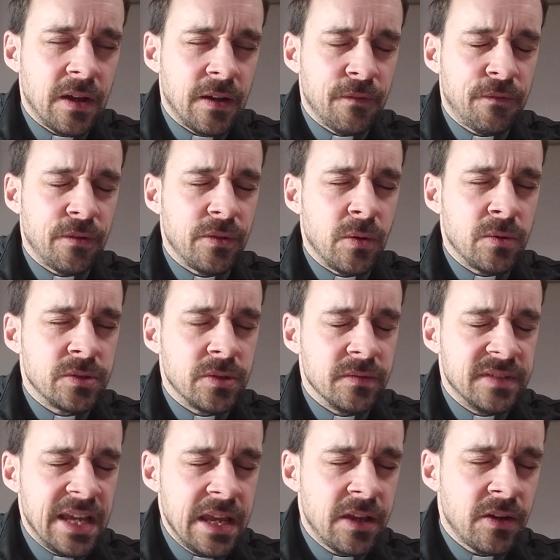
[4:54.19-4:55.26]
for those who've
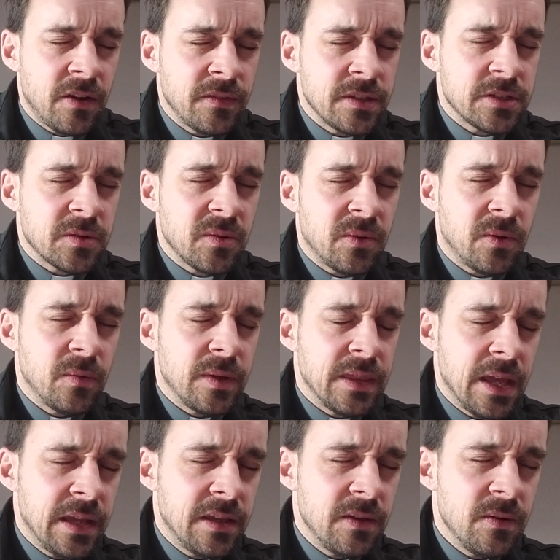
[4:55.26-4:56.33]
taken on this role. We
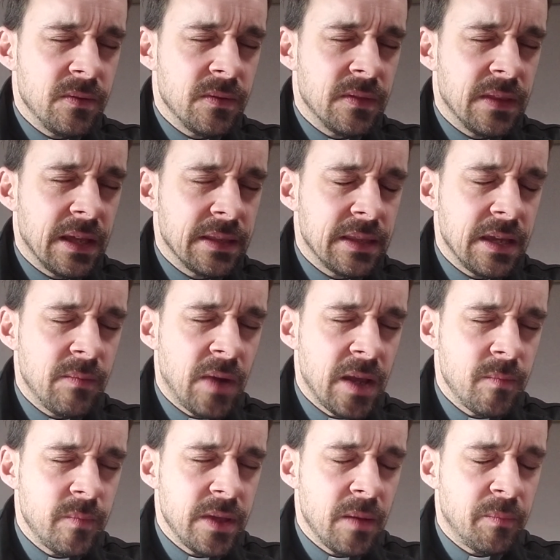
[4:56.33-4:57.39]
thank you that they
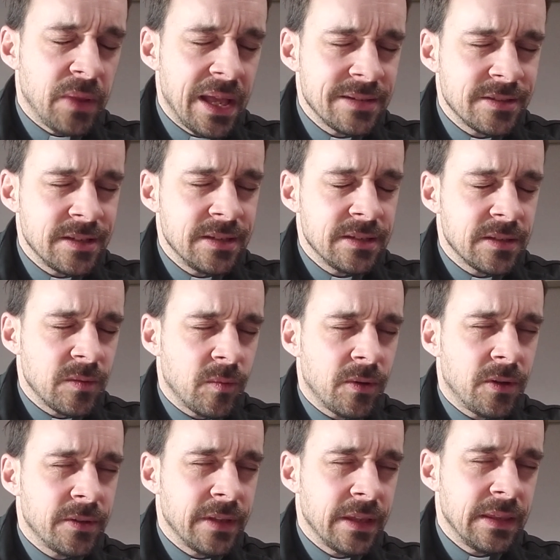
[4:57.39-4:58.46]
might be a blessing to the
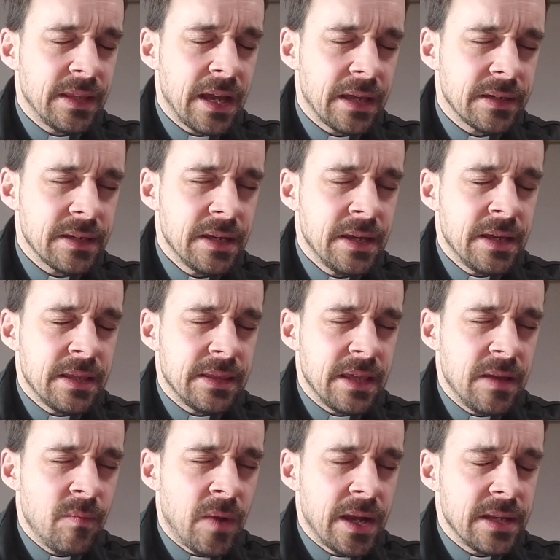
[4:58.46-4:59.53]
world and that
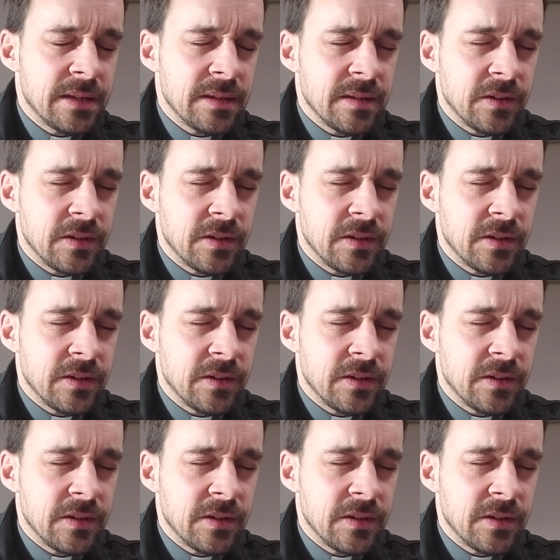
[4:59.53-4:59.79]
they might